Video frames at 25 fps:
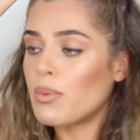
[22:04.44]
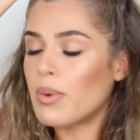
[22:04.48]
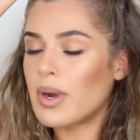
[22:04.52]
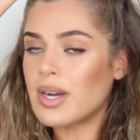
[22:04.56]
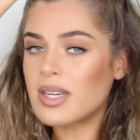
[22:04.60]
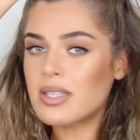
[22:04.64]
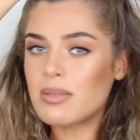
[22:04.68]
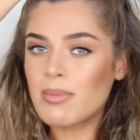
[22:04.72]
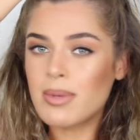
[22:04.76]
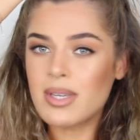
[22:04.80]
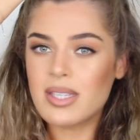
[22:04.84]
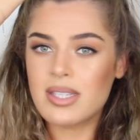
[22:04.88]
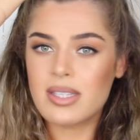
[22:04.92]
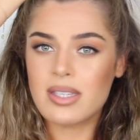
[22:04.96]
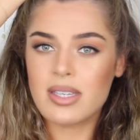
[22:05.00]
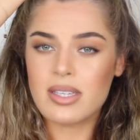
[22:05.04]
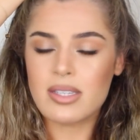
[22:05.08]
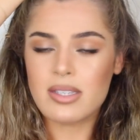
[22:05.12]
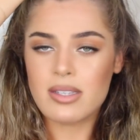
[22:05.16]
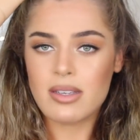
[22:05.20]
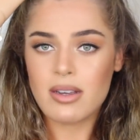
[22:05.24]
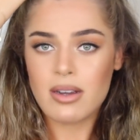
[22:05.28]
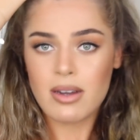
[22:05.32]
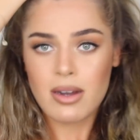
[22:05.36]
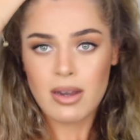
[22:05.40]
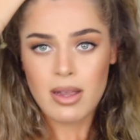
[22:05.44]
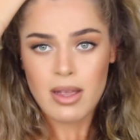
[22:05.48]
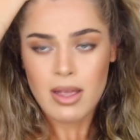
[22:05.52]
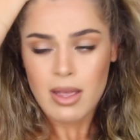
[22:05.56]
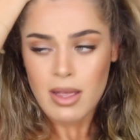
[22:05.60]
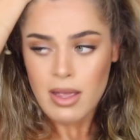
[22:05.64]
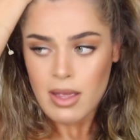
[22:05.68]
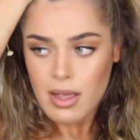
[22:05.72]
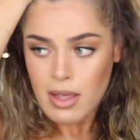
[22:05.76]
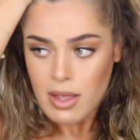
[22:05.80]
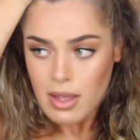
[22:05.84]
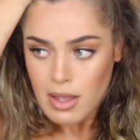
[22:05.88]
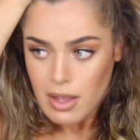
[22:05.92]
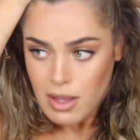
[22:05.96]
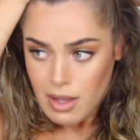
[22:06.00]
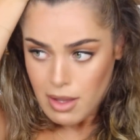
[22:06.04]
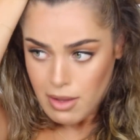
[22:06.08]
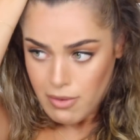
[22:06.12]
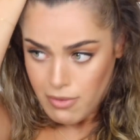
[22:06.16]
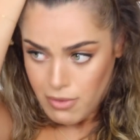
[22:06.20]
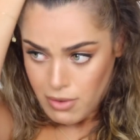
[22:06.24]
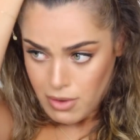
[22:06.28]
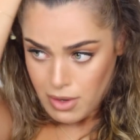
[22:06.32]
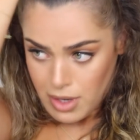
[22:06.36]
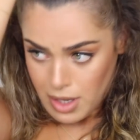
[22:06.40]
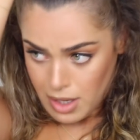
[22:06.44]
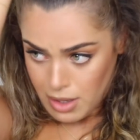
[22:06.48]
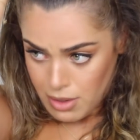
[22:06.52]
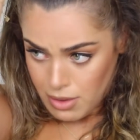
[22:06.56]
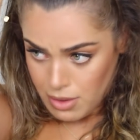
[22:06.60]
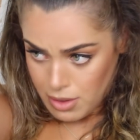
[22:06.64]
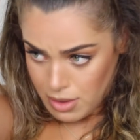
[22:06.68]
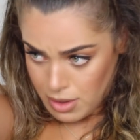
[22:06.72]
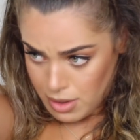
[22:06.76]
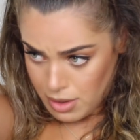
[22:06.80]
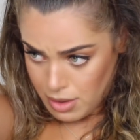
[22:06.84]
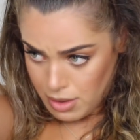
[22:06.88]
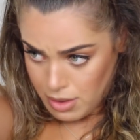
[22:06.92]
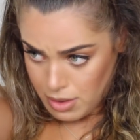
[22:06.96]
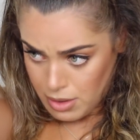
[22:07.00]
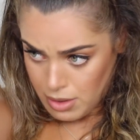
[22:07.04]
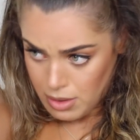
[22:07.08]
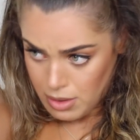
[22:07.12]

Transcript: where's my sister? If you need her.